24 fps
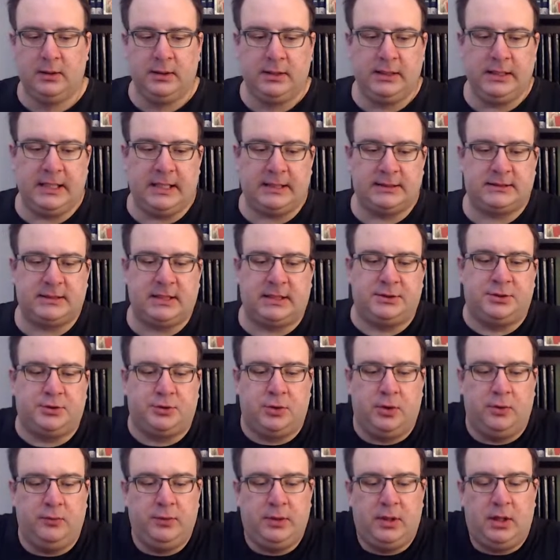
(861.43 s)
Yes, that's
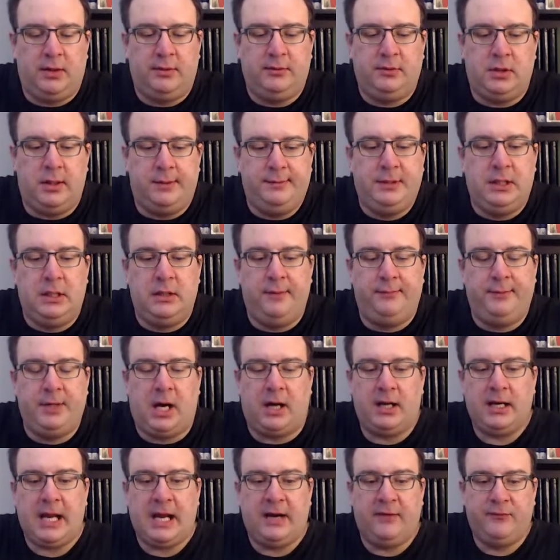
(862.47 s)
true.
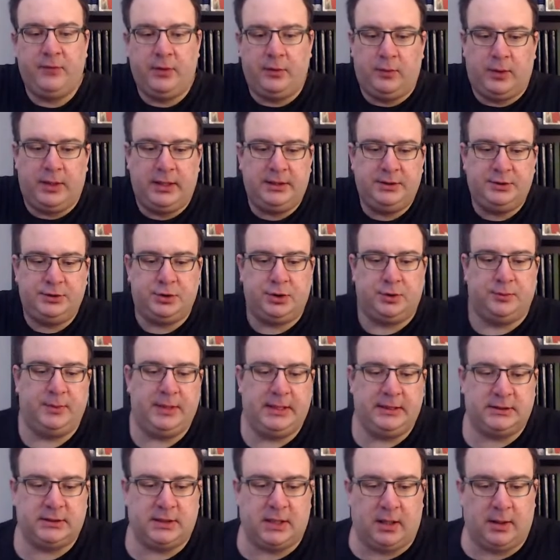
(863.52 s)
Not everyone in Germany
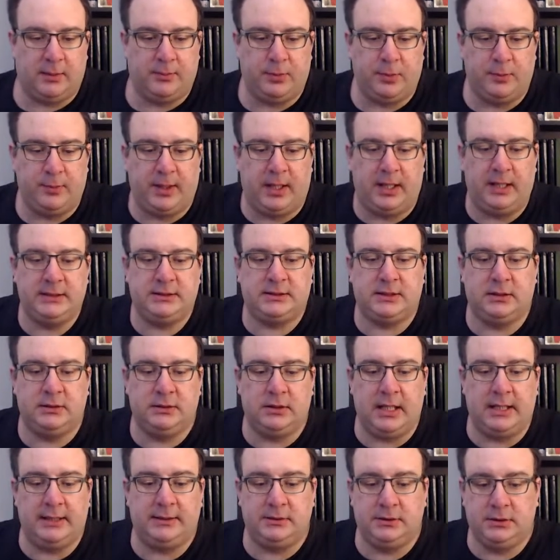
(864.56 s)
is compromised,
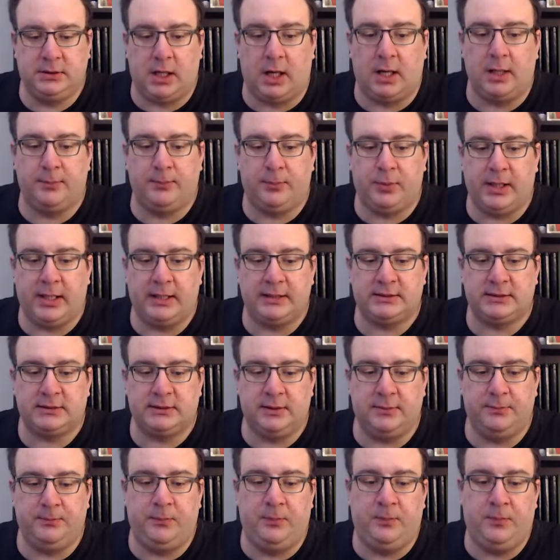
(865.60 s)
and God bless
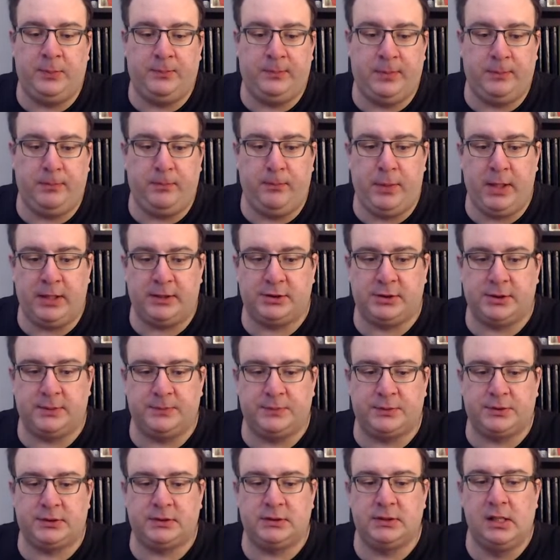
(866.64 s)
the
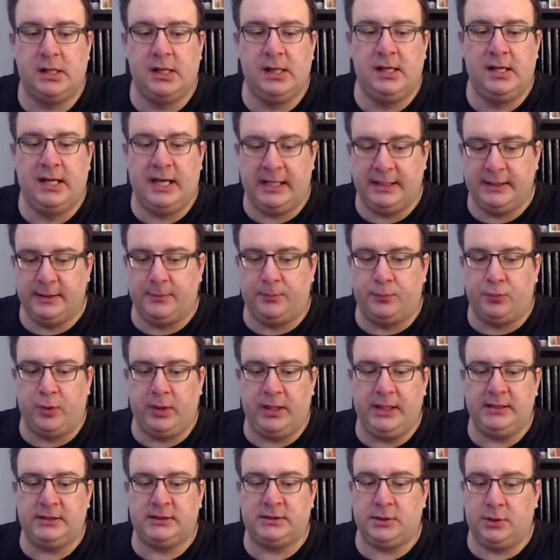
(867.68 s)
bishops and the
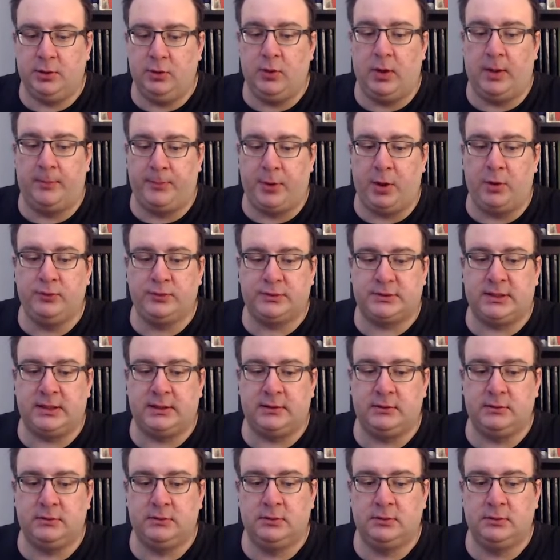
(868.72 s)
priest who opposed it.